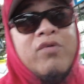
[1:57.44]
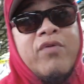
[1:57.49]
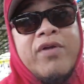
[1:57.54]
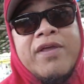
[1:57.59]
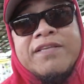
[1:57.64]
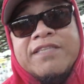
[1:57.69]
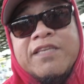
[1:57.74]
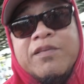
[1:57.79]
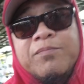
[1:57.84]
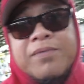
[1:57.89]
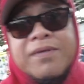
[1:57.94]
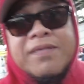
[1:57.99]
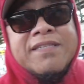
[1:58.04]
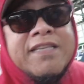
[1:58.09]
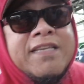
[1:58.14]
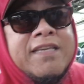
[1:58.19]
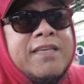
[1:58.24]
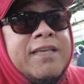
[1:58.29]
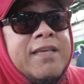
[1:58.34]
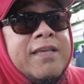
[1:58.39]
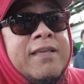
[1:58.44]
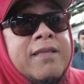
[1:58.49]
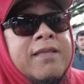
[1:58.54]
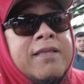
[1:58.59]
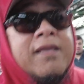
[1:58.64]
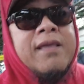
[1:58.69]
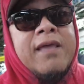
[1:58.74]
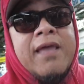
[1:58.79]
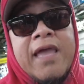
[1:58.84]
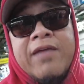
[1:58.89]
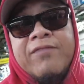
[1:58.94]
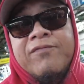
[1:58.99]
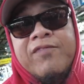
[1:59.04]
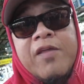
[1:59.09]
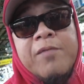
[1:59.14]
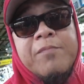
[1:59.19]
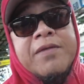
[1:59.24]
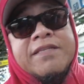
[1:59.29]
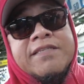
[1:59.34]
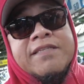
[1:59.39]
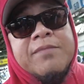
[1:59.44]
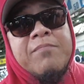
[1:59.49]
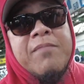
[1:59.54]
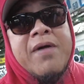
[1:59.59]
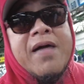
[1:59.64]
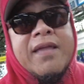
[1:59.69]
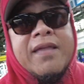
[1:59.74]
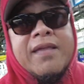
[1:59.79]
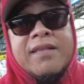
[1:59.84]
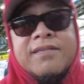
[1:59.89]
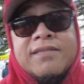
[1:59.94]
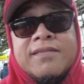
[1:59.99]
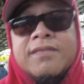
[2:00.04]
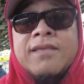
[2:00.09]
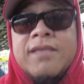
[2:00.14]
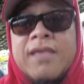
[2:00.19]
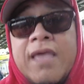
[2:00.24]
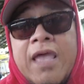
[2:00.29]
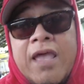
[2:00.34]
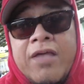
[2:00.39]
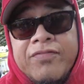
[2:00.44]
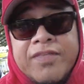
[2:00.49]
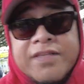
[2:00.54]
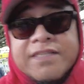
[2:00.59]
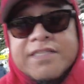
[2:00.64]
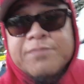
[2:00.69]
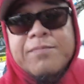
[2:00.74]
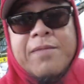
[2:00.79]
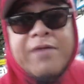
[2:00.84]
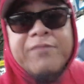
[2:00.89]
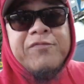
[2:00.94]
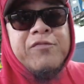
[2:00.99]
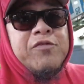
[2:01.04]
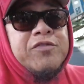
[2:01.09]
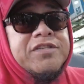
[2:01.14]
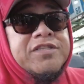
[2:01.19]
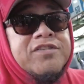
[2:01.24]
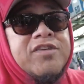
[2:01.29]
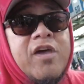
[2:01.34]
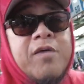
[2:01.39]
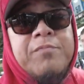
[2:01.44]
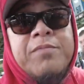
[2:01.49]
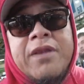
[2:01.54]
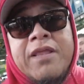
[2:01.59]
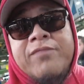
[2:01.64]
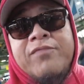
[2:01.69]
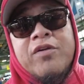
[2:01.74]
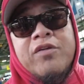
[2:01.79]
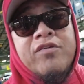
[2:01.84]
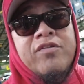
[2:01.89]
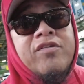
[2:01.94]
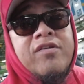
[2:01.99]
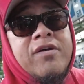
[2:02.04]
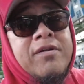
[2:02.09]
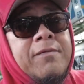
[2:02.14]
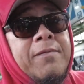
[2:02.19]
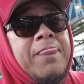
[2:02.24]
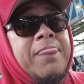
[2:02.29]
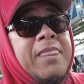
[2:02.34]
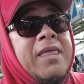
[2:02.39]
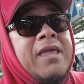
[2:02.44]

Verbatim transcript: Crazy busy at Flemington Market. This is my first time, believe it or not.